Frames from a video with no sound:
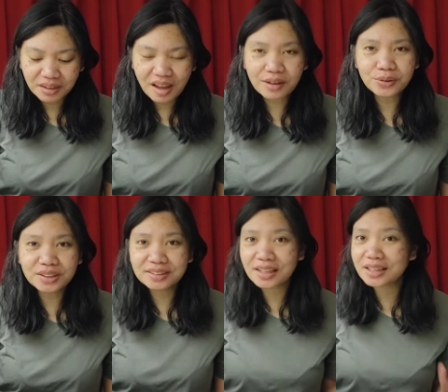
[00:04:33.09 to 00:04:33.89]
I
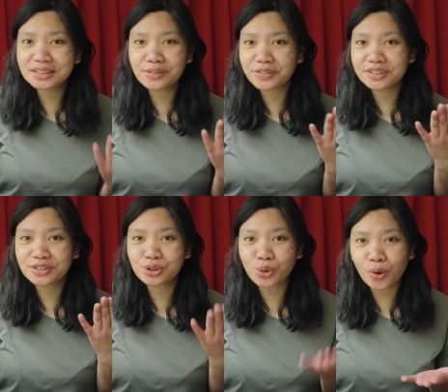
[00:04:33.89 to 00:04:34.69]
couldn't taste if it's
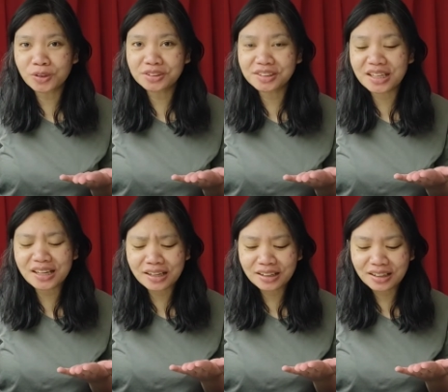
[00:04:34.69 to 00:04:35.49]

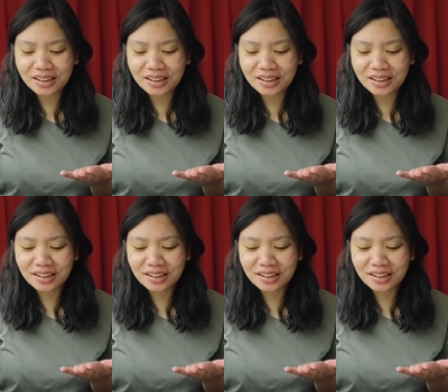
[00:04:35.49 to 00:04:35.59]
salty.